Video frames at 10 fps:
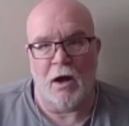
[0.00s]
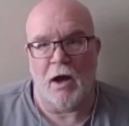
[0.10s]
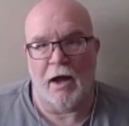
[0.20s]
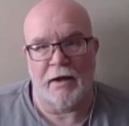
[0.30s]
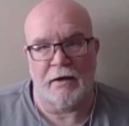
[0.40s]

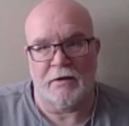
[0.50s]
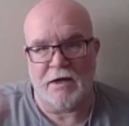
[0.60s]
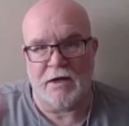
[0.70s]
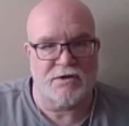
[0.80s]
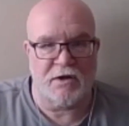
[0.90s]
I
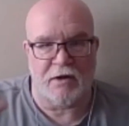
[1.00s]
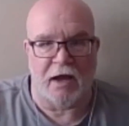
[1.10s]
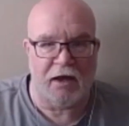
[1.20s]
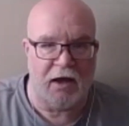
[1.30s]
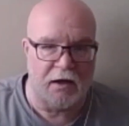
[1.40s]
teach this.
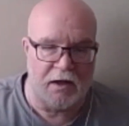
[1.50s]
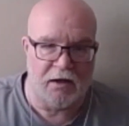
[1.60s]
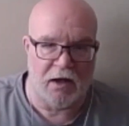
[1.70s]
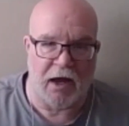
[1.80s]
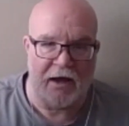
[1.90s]
I got
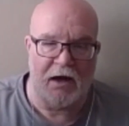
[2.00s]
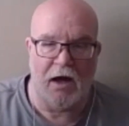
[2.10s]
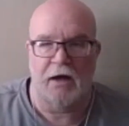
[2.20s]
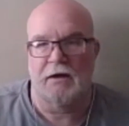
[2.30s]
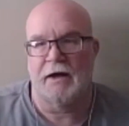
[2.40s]
an
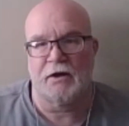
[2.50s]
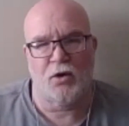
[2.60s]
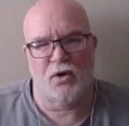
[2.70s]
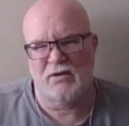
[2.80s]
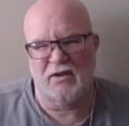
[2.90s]
online
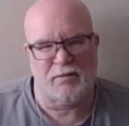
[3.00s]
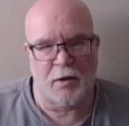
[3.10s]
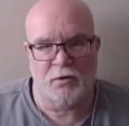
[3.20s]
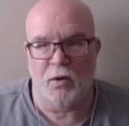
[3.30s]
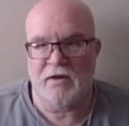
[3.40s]
course. It's
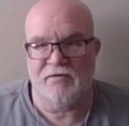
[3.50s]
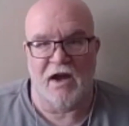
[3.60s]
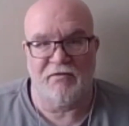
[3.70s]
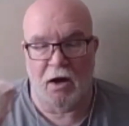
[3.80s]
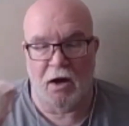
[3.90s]
about
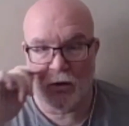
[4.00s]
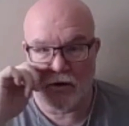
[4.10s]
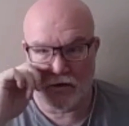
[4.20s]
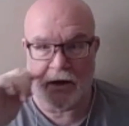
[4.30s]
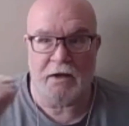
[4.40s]
25
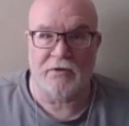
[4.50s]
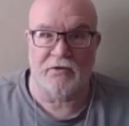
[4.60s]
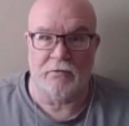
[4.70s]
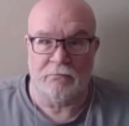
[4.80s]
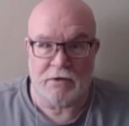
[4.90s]
hours, and
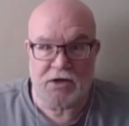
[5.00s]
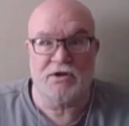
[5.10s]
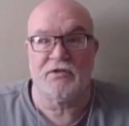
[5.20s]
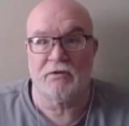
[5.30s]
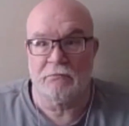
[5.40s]
it's
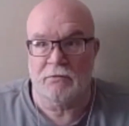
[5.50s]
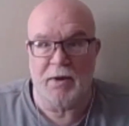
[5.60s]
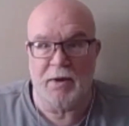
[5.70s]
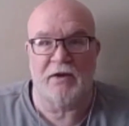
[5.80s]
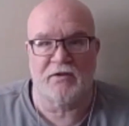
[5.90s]
teaches the
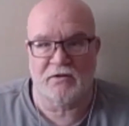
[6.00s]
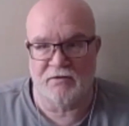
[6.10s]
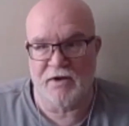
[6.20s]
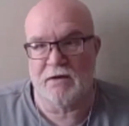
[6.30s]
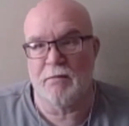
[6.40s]
basics of
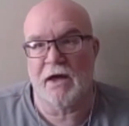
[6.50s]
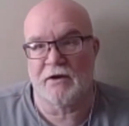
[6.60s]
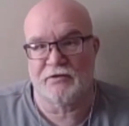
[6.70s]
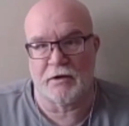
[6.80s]
hit medicine.